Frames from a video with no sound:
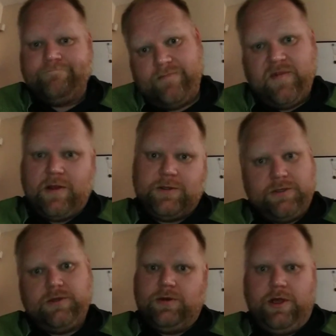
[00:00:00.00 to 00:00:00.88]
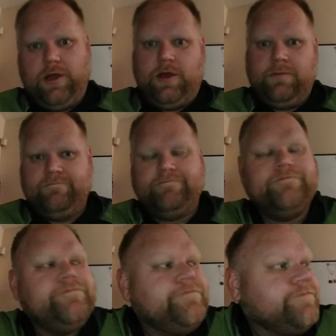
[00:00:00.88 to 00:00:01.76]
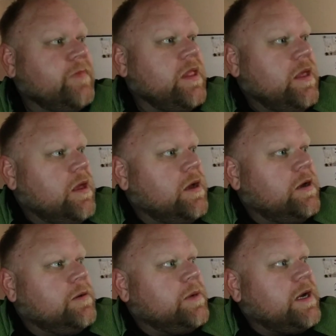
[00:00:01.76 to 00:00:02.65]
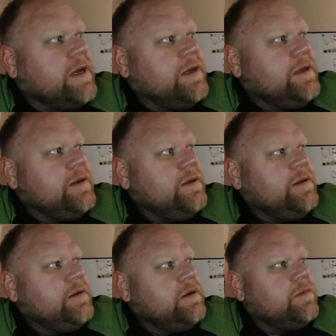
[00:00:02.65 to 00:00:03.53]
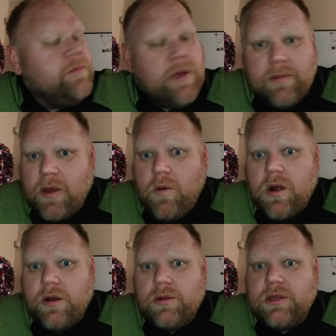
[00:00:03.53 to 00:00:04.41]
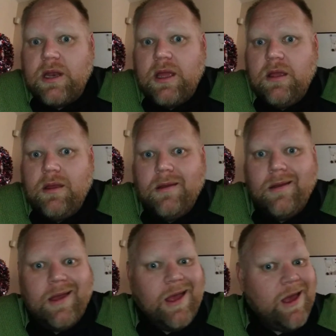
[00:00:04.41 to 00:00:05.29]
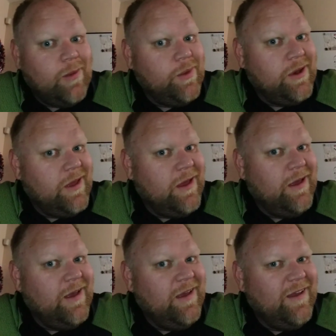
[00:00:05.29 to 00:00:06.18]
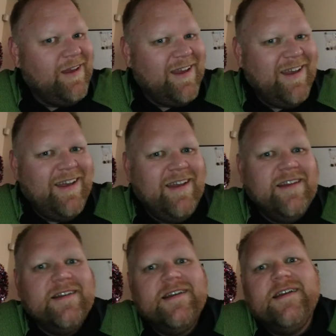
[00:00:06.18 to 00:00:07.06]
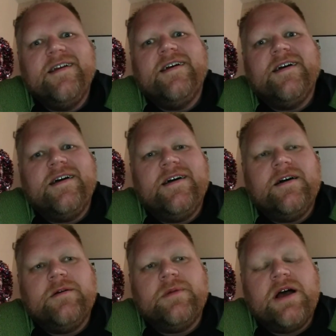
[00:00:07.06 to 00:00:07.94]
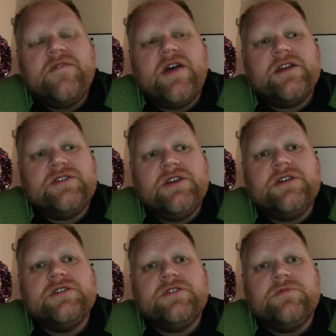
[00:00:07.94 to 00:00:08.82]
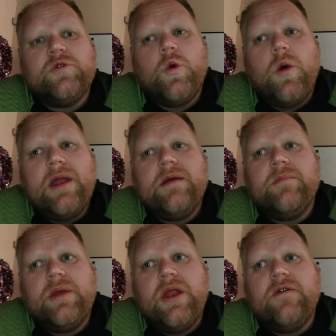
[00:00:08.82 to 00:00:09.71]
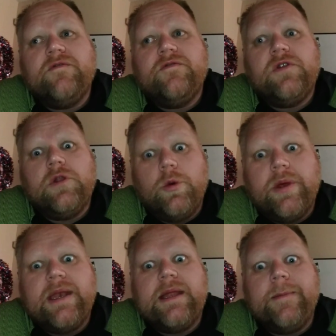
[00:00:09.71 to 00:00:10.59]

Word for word: That's today. Um, I made my water goal today. Happy day. Yeah. Um, I've actually consumed quite a bit of fluid.